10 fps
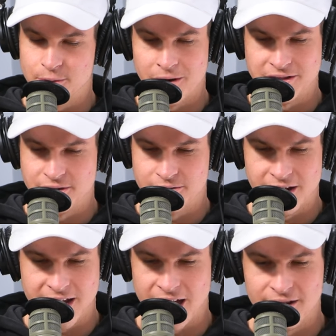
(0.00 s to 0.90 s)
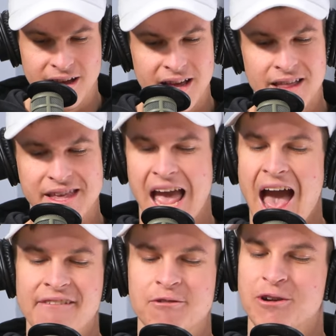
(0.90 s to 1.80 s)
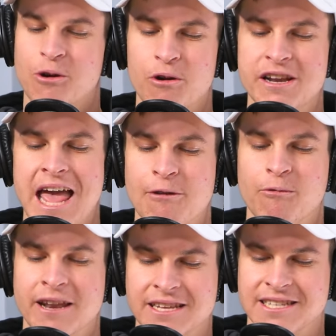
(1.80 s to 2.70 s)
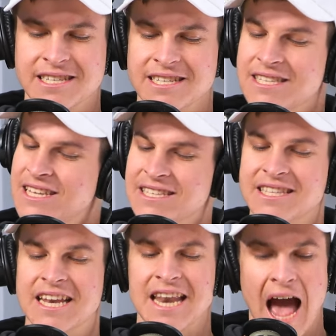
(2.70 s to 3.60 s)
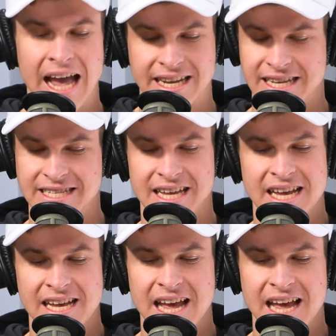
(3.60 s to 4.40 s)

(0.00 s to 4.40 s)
22 right now. They haven't recorded a winning season since the 90s